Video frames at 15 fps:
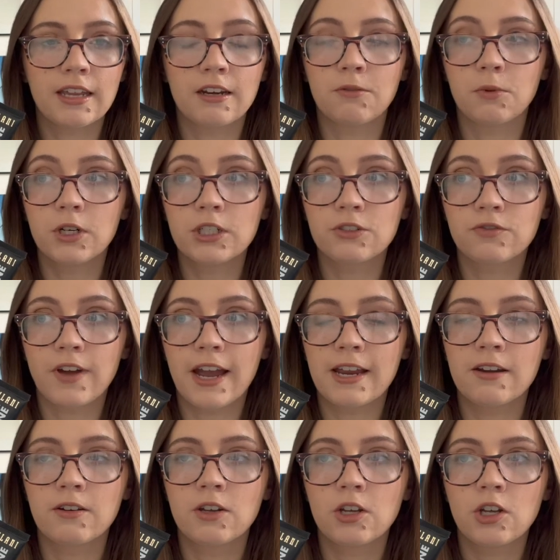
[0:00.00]
and it worked
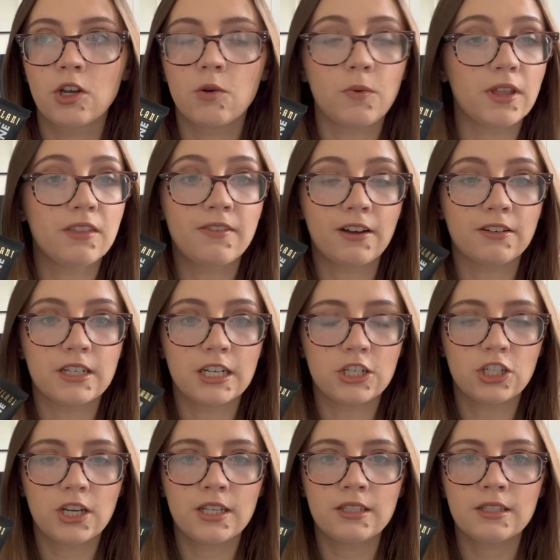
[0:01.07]
fine with
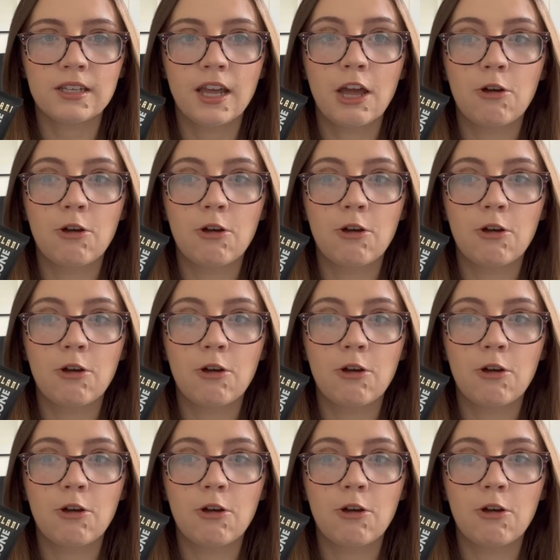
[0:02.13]
foundations,